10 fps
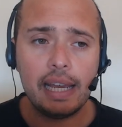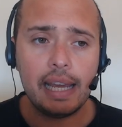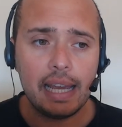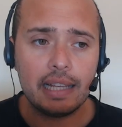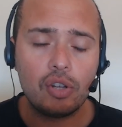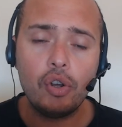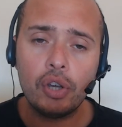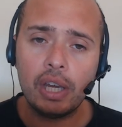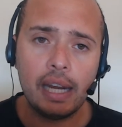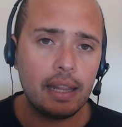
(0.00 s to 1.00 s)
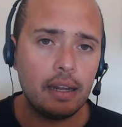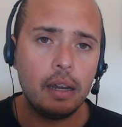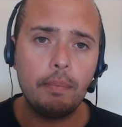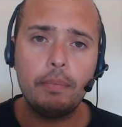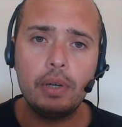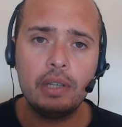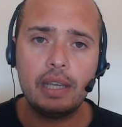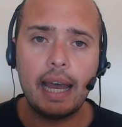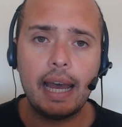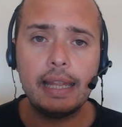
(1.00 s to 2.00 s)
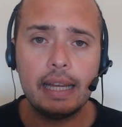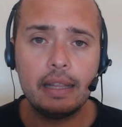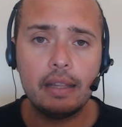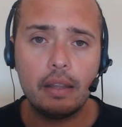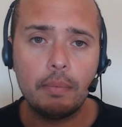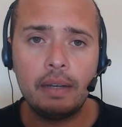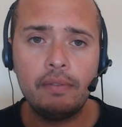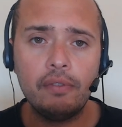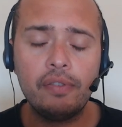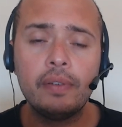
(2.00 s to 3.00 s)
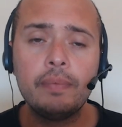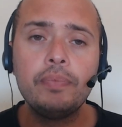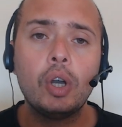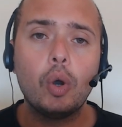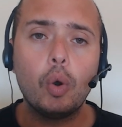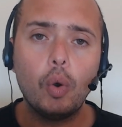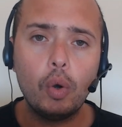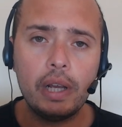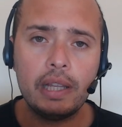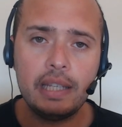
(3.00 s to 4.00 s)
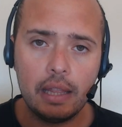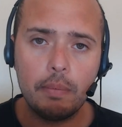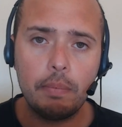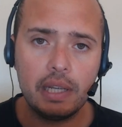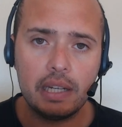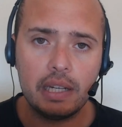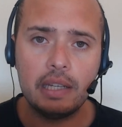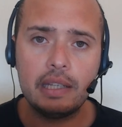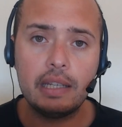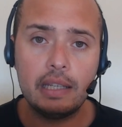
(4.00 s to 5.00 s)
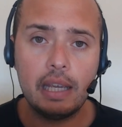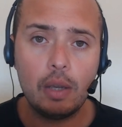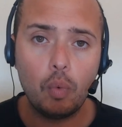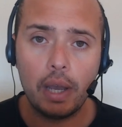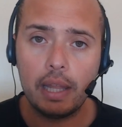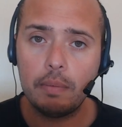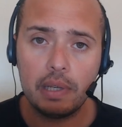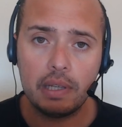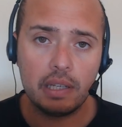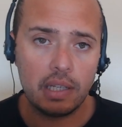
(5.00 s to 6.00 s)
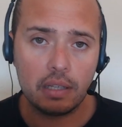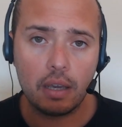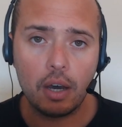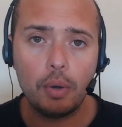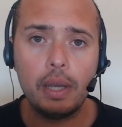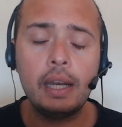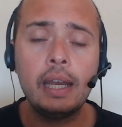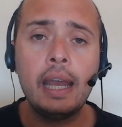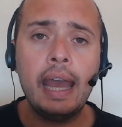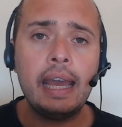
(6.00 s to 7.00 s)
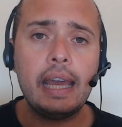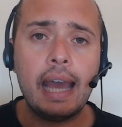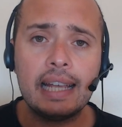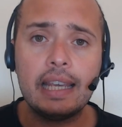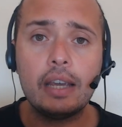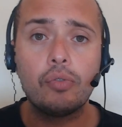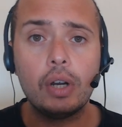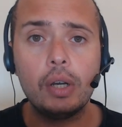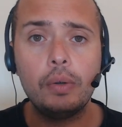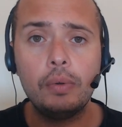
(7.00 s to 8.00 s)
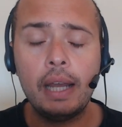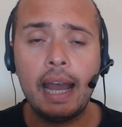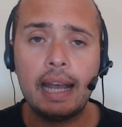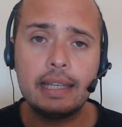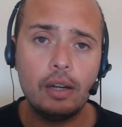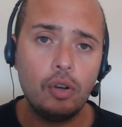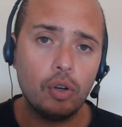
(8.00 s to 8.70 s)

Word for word: it's looking at the numbers at the end of the month, auditing the business to see where the business is going, has it grown? Has it not